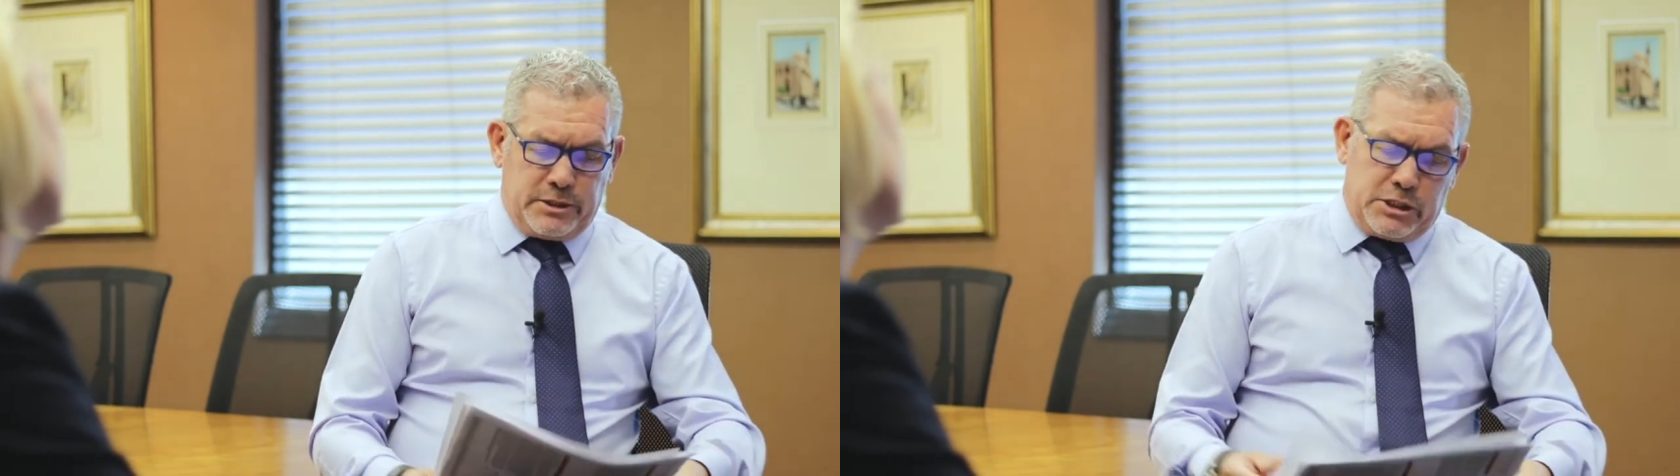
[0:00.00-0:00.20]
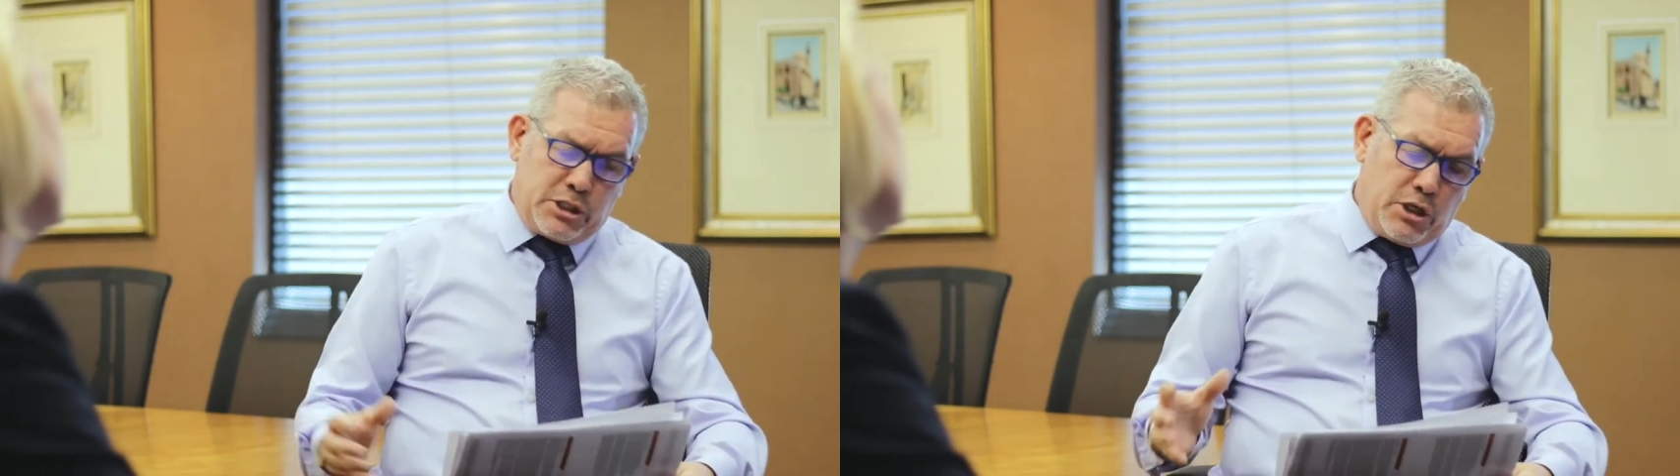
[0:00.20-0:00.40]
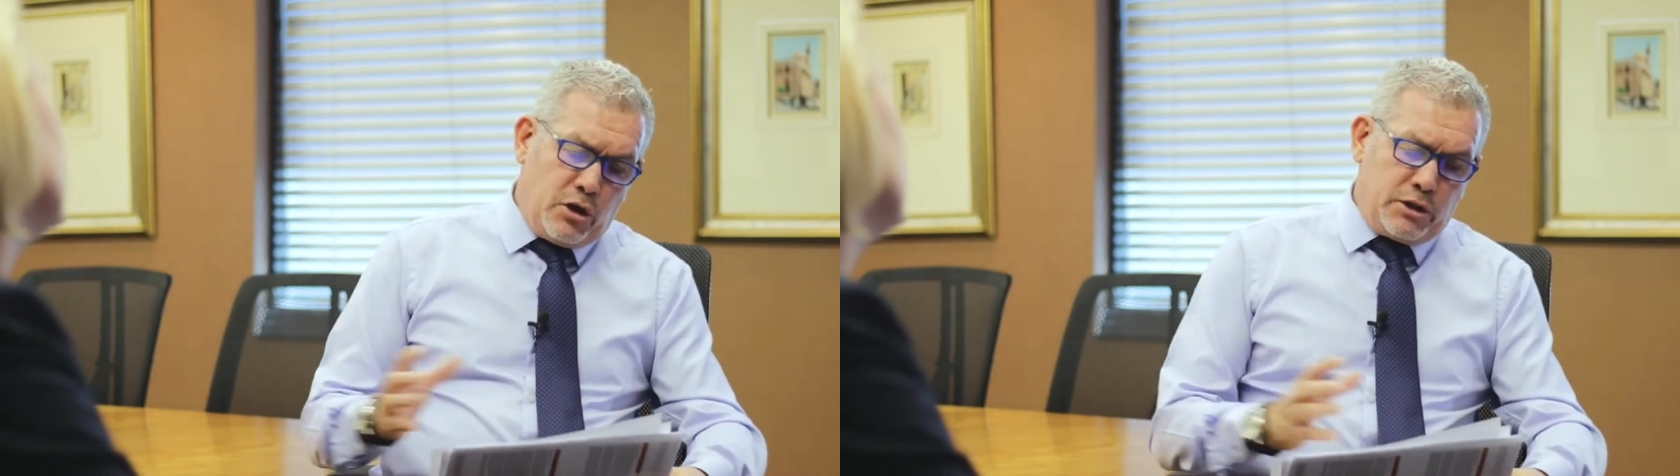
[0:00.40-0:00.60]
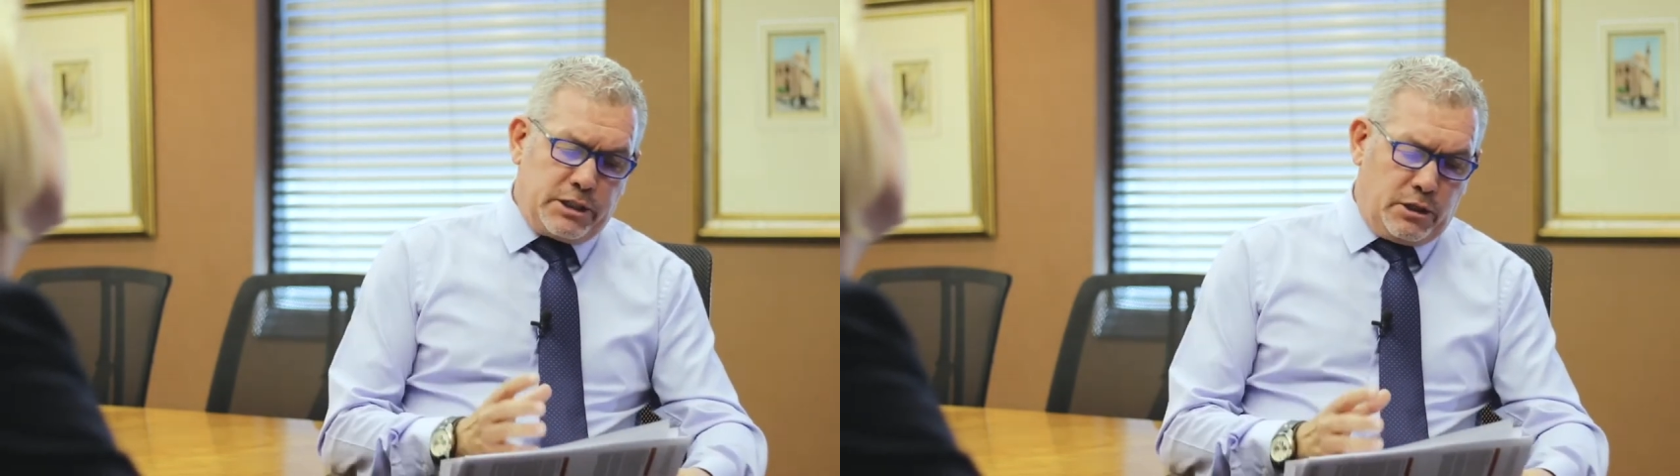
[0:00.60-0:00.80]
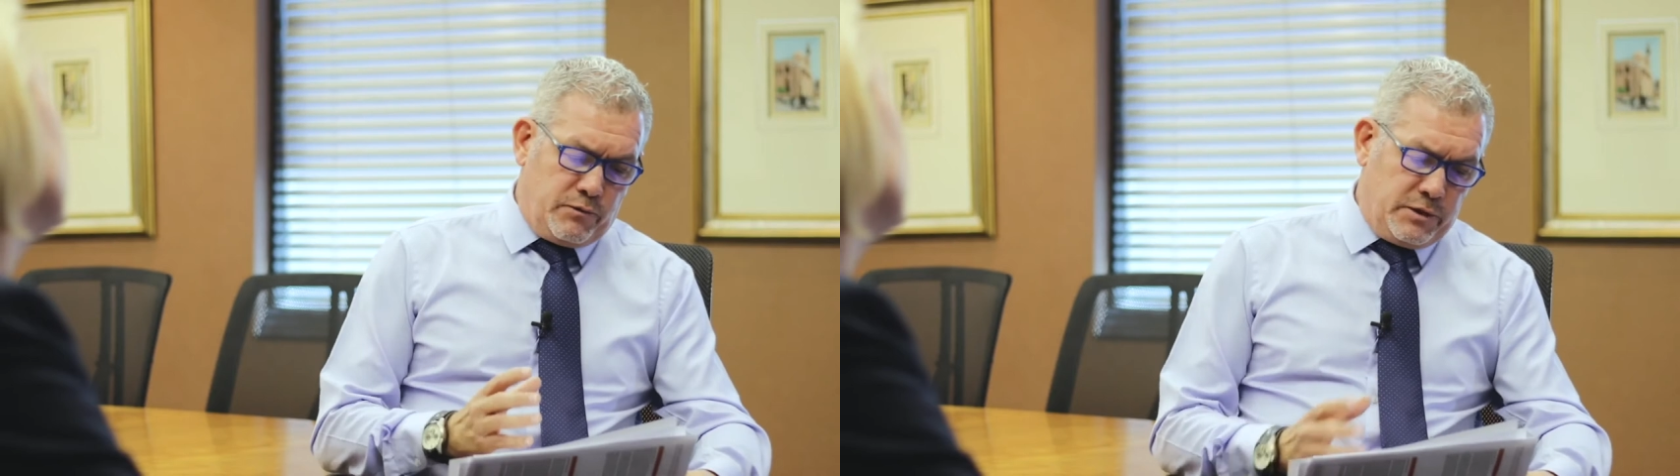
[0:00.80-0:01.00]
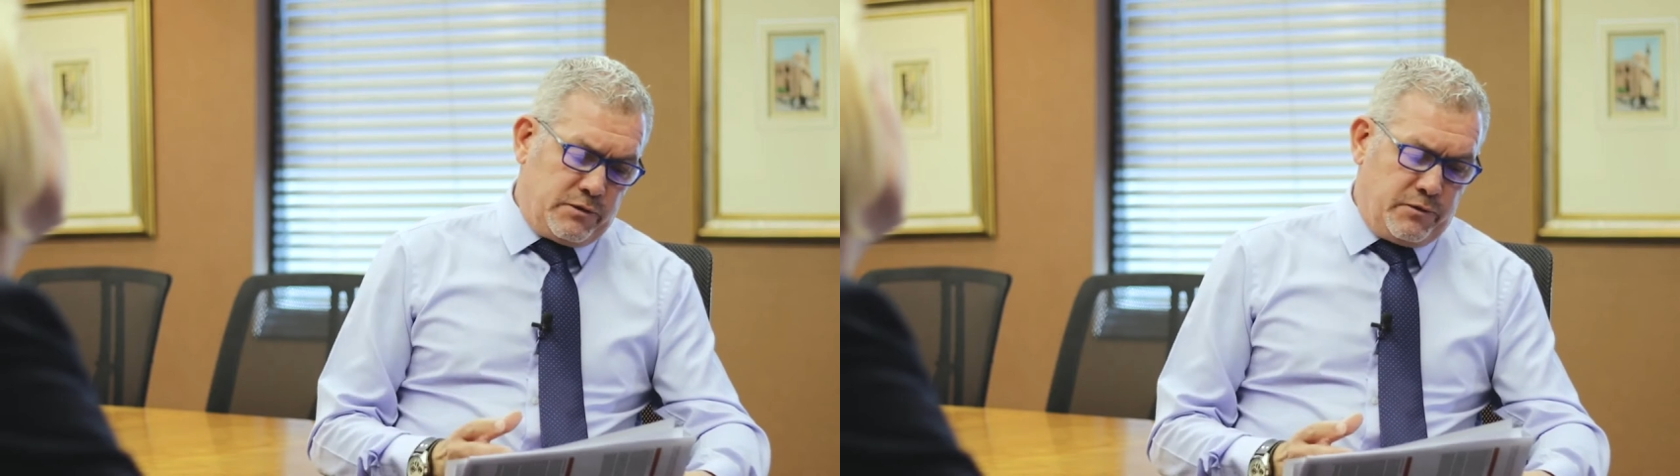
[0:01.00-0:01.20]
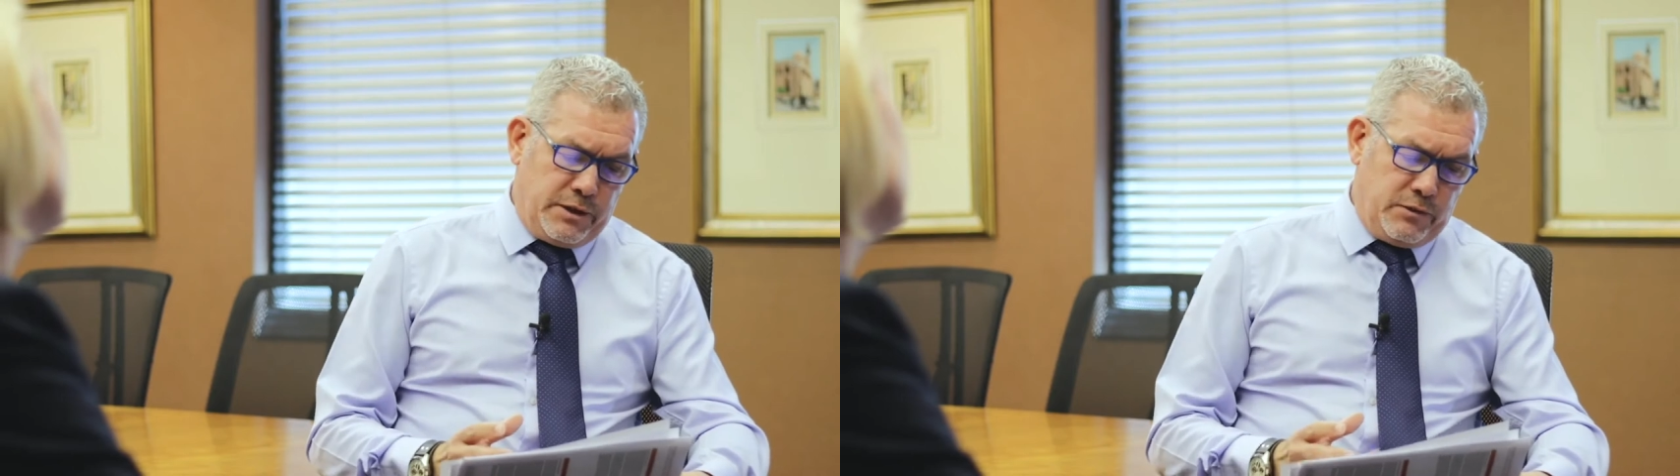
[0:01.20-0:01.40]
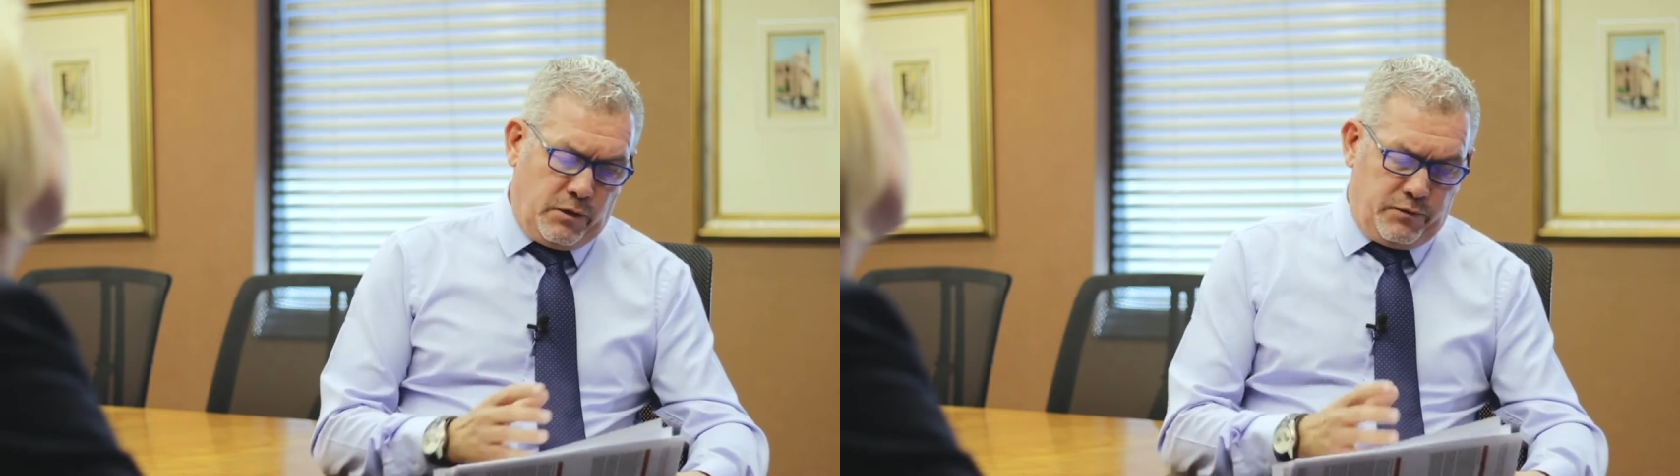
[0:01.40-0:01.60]
slanting of
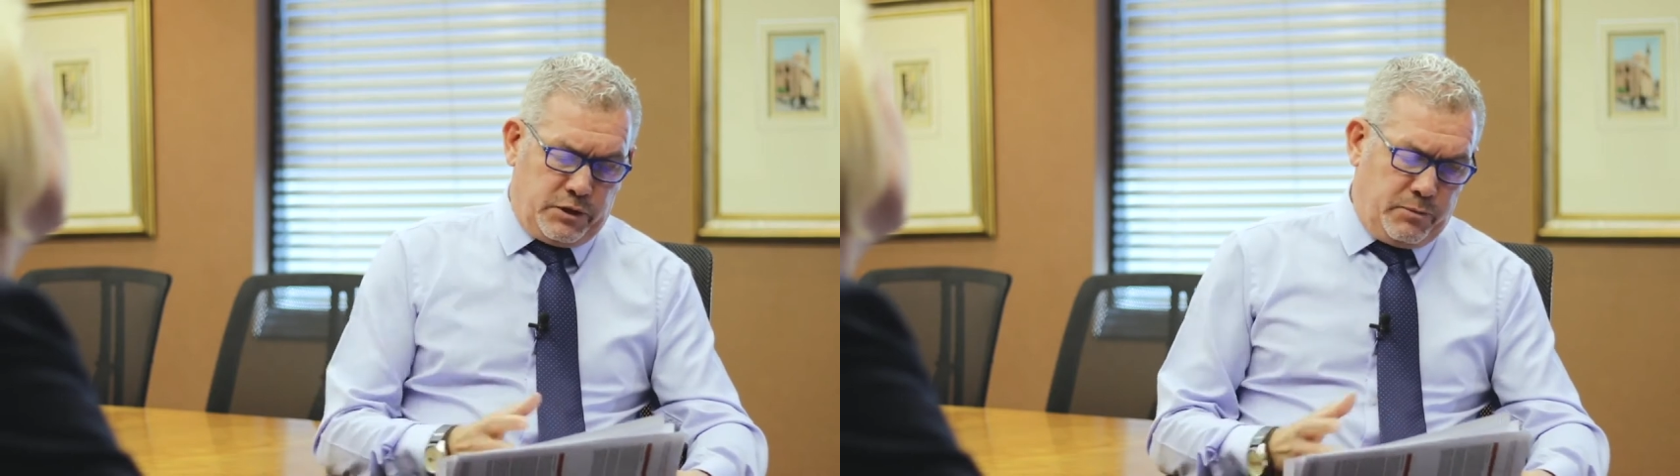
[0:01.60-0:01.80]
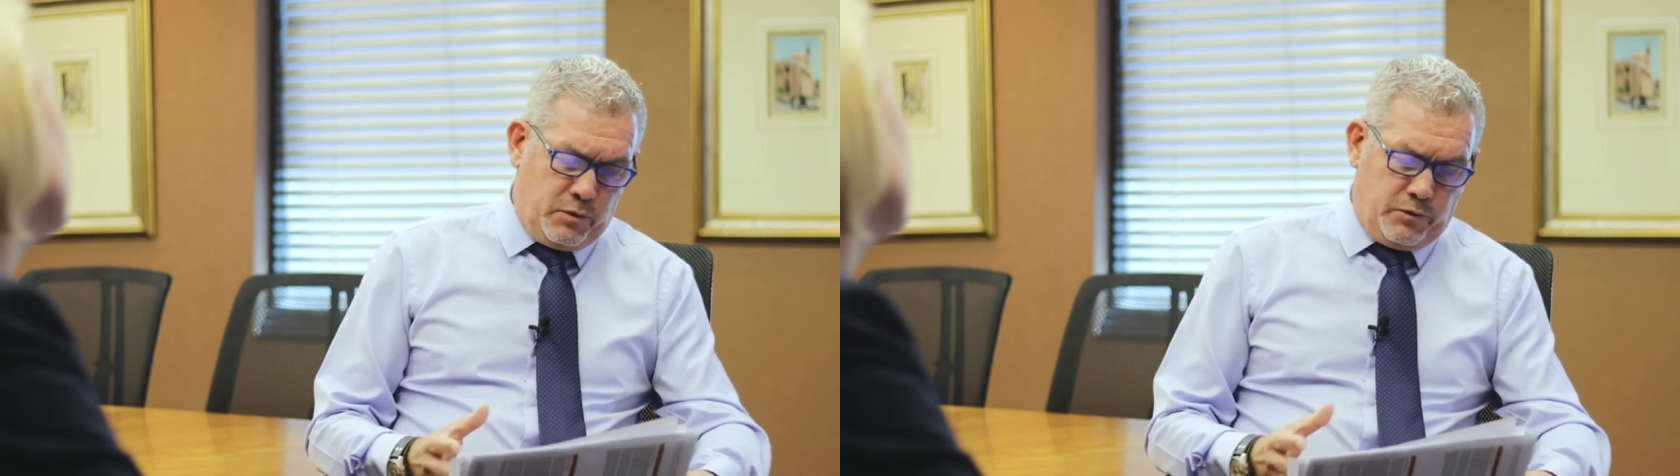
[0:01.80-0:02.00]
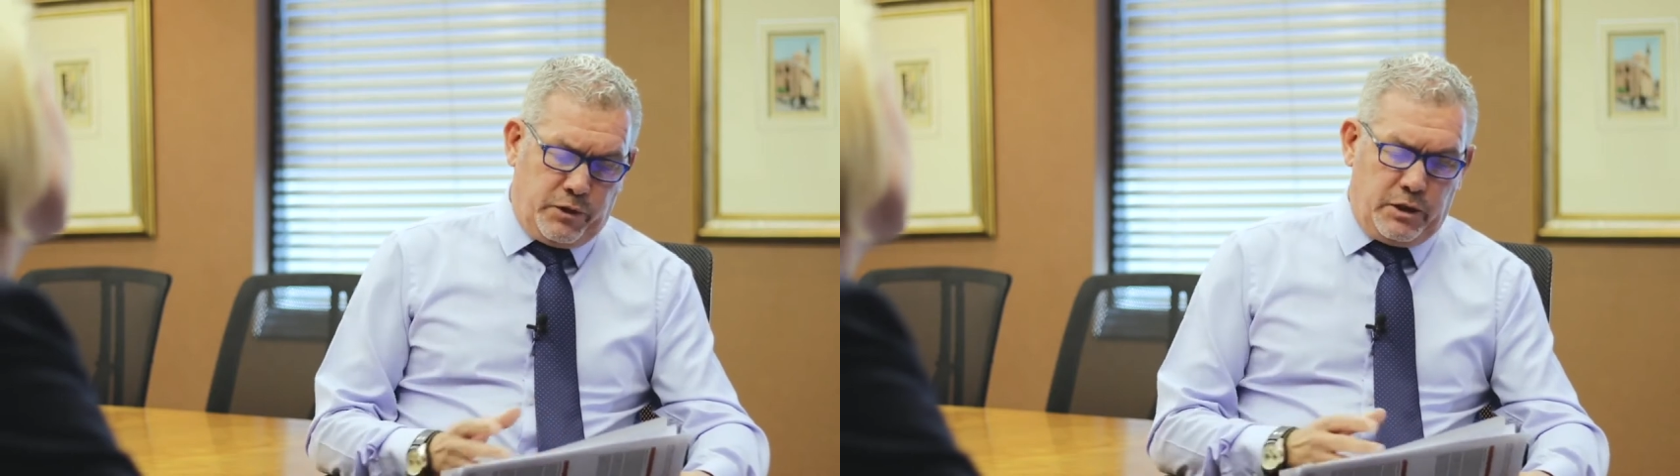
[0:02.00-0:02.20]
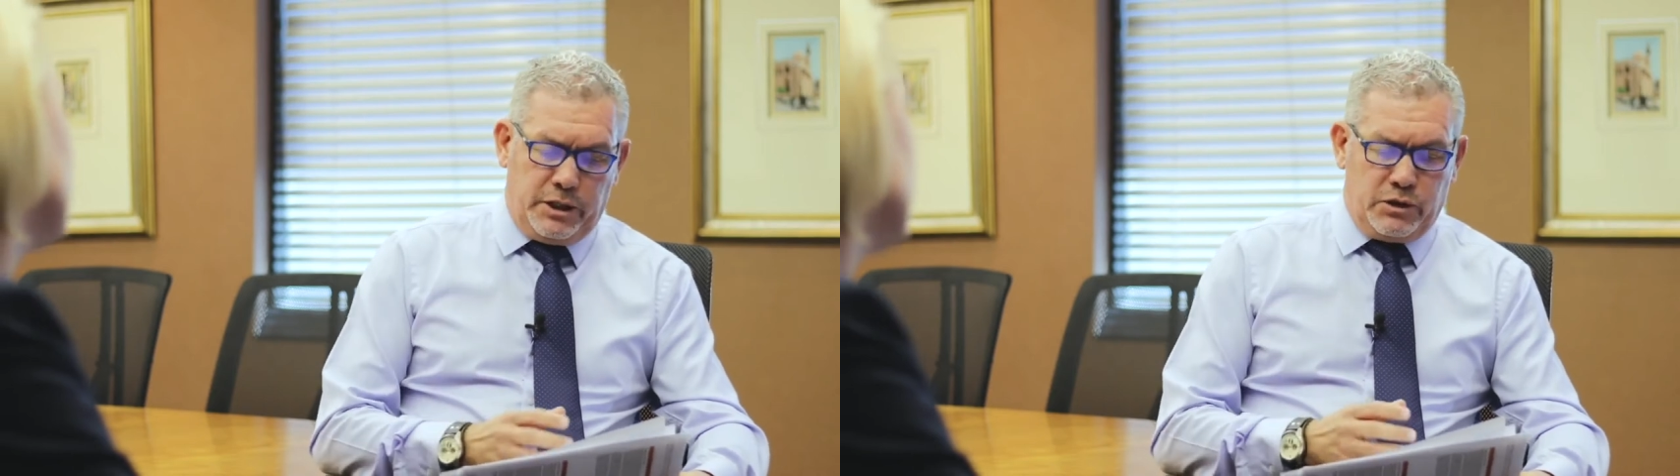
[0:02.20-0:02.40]
this portfolio